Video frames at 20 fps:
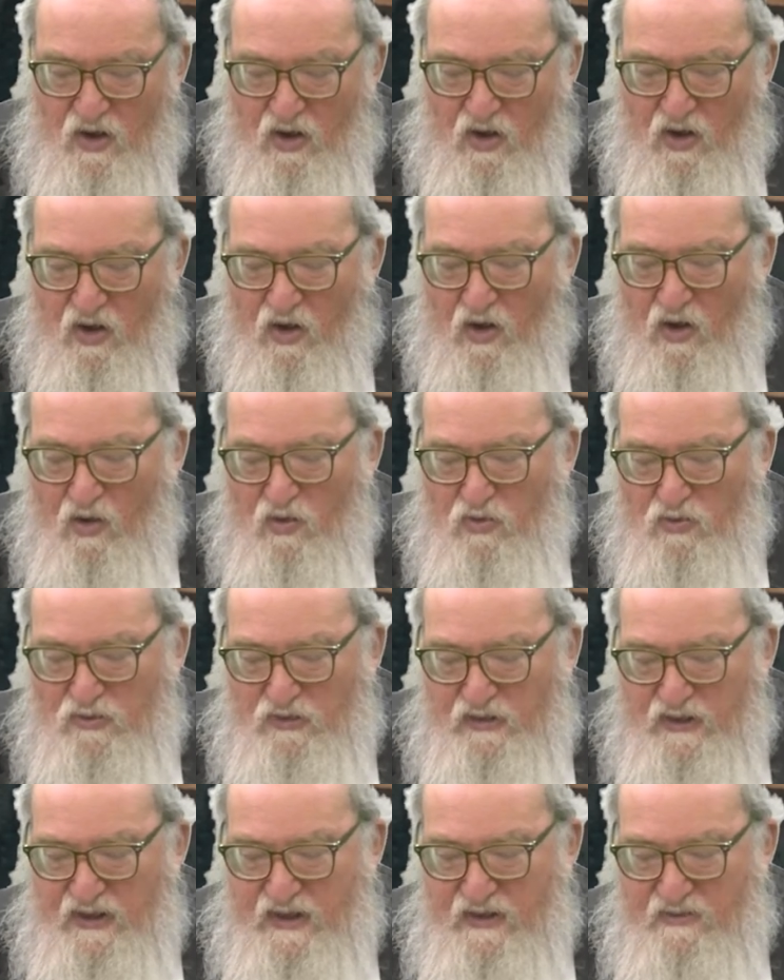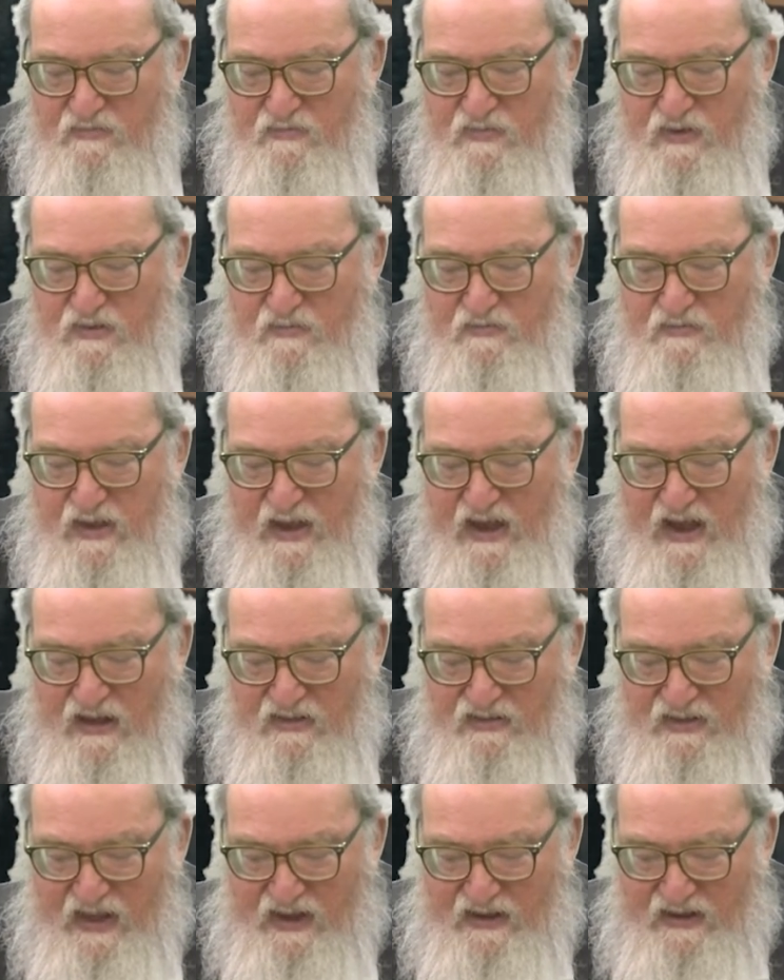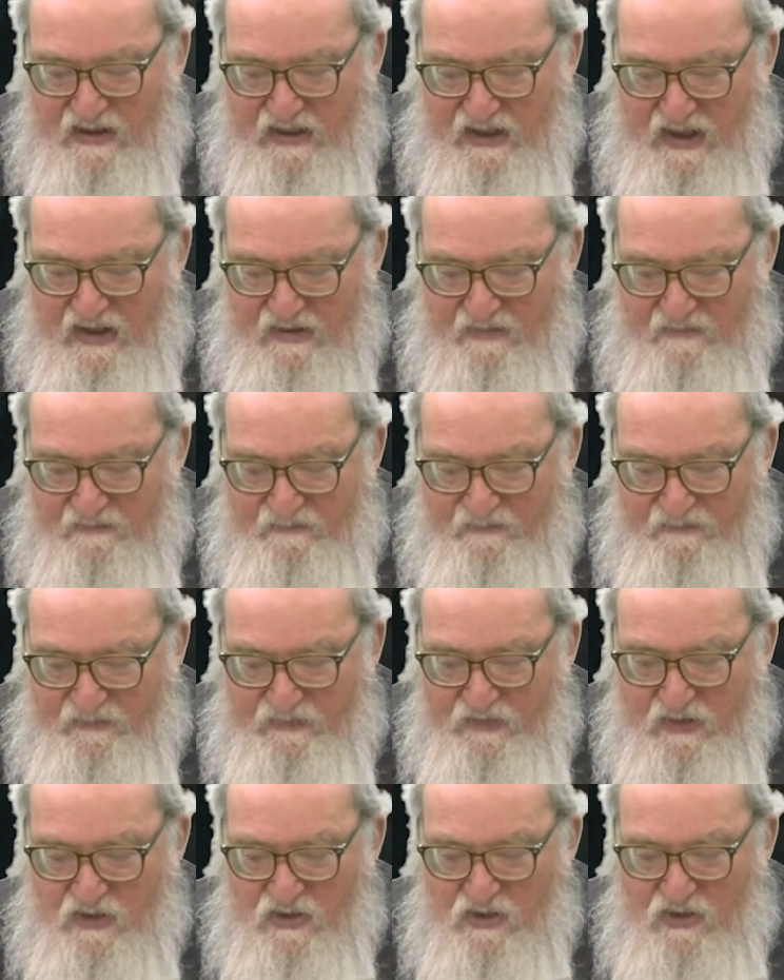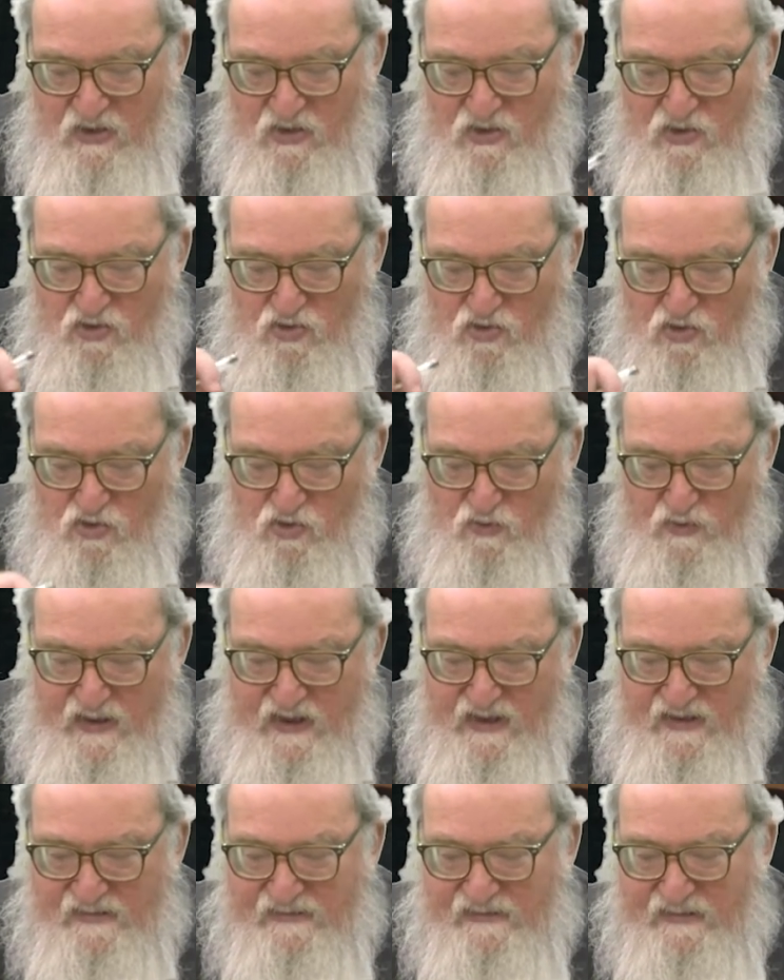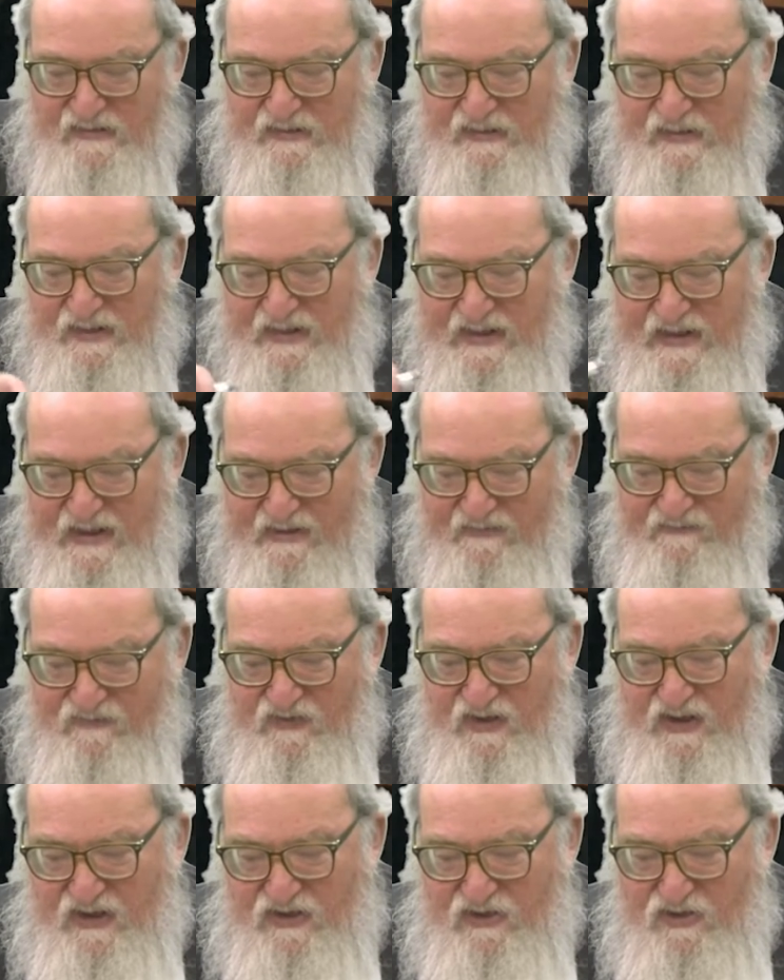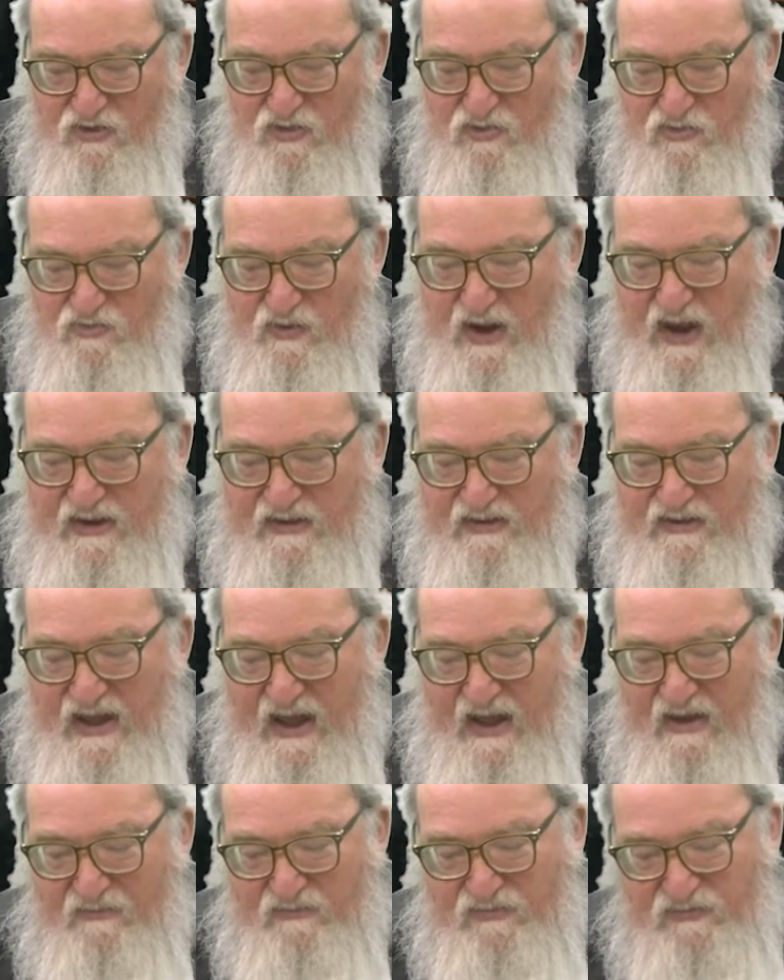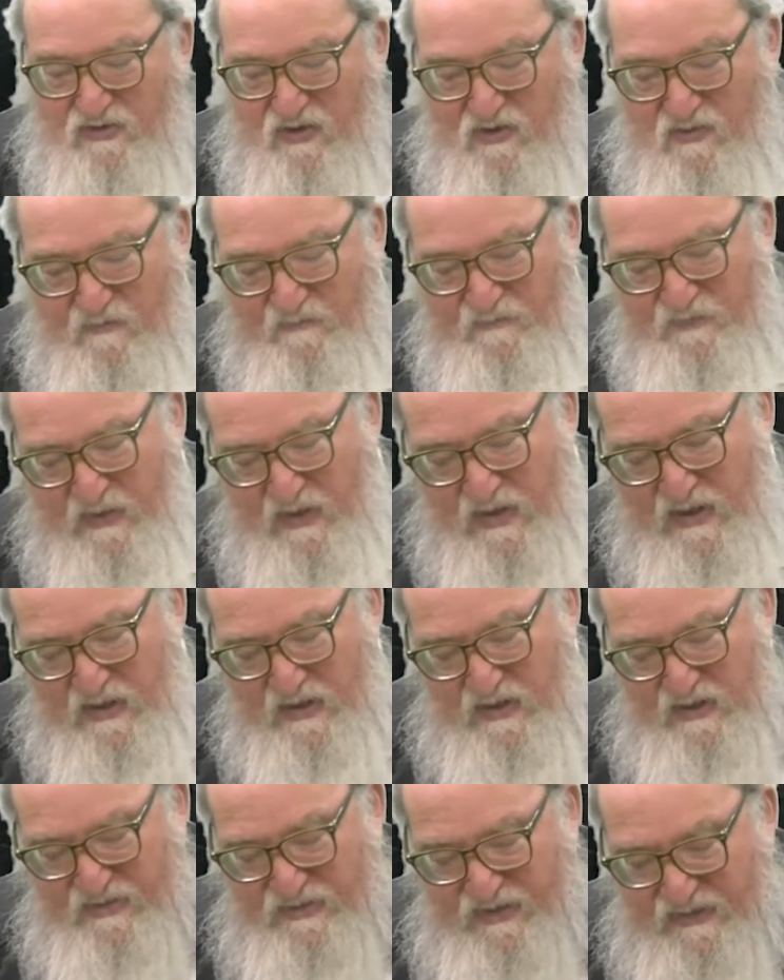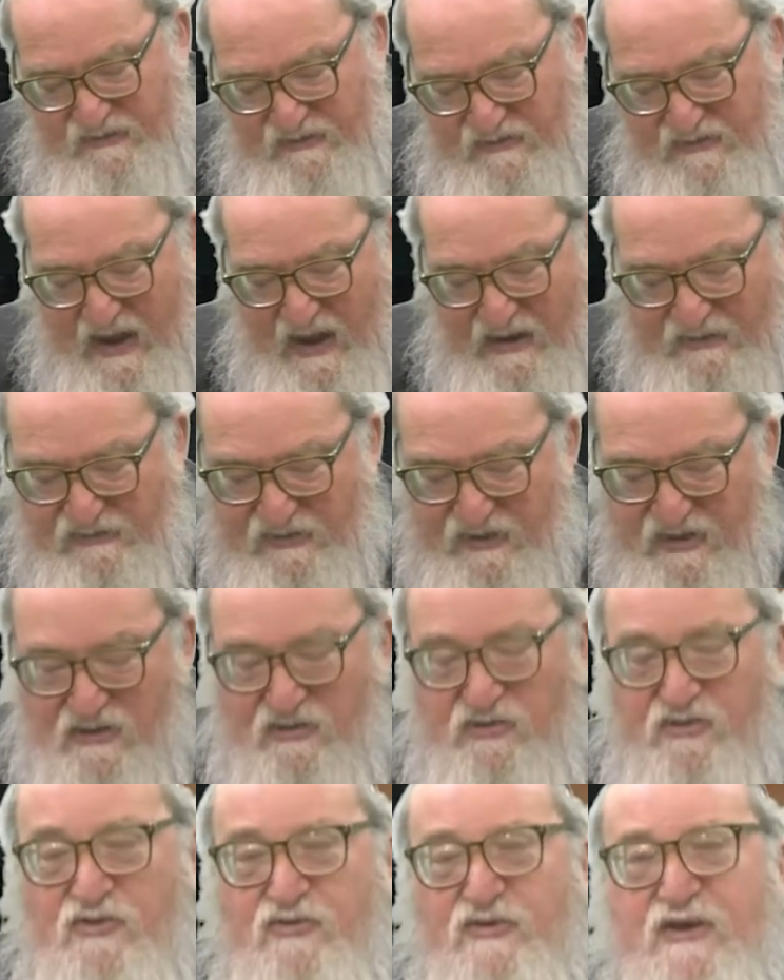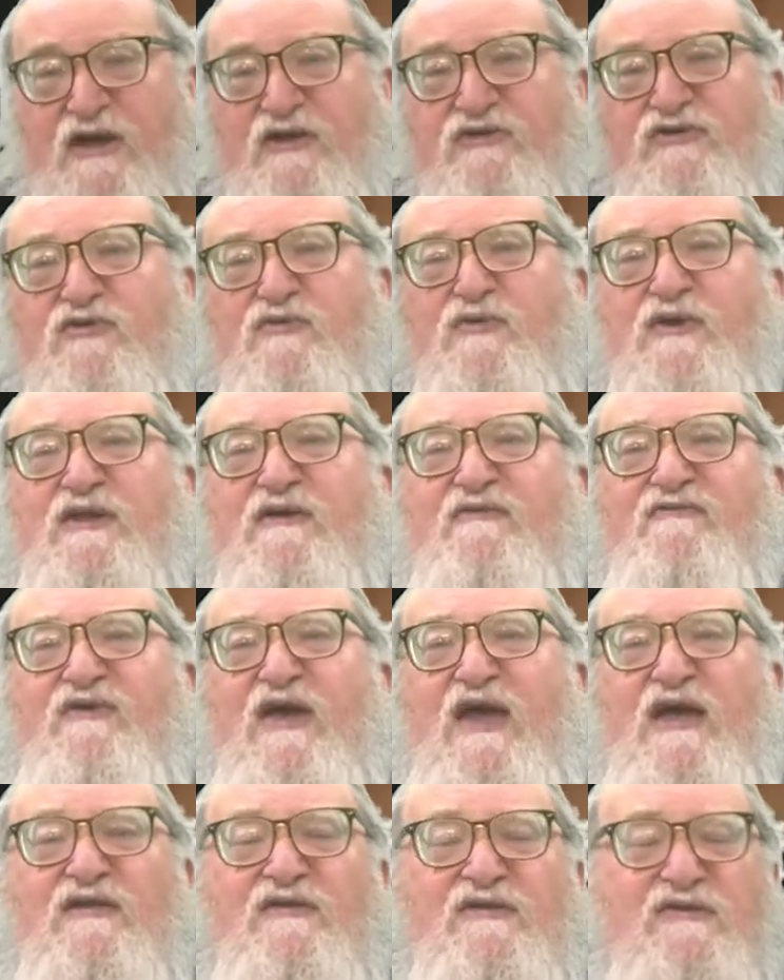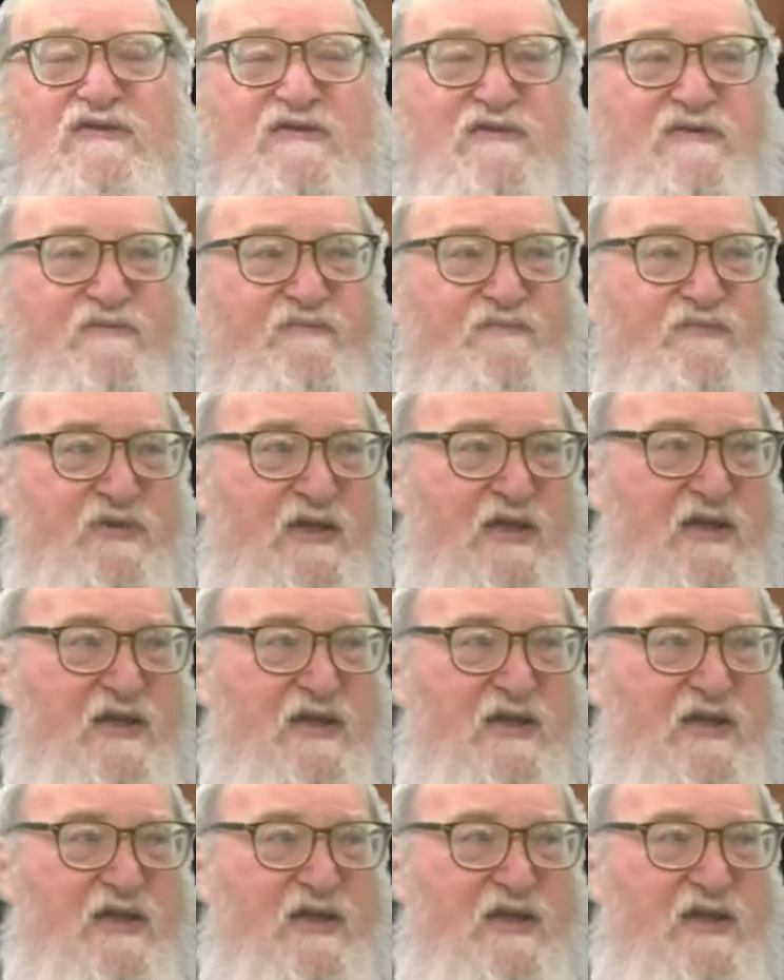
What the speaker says: ha'olim me'alechem, who is leaving you right now. So this is actually alluding to an event